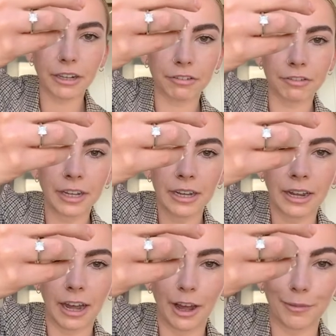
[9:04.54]
if
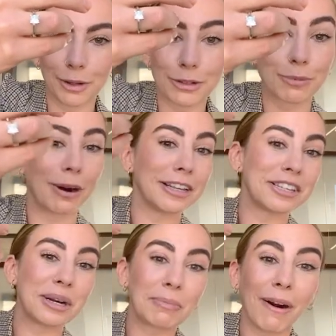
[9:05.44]
um, you're
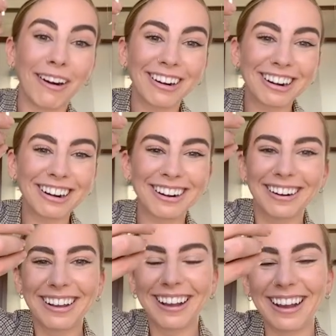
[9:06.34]
surprising your partner
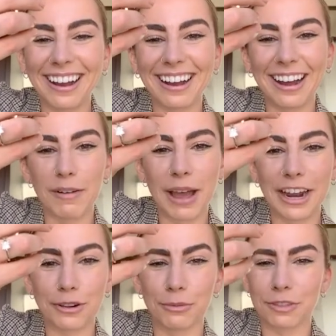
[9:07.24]
um,
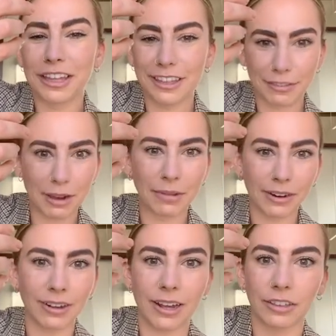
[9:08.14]
and you think they've had
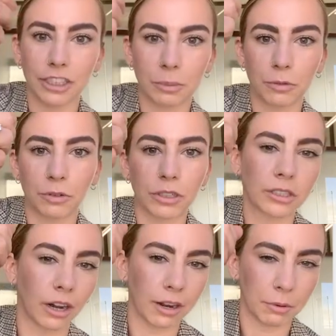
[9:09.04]
metal allergies before,
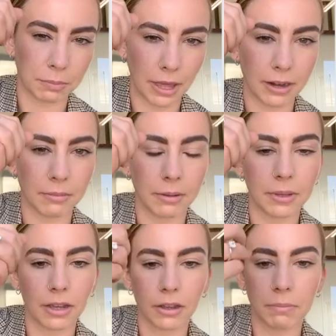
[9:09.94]
starting with platinum might
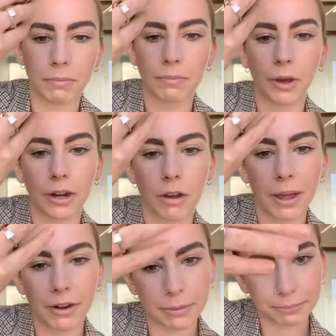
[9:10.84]
be a good way to go about it.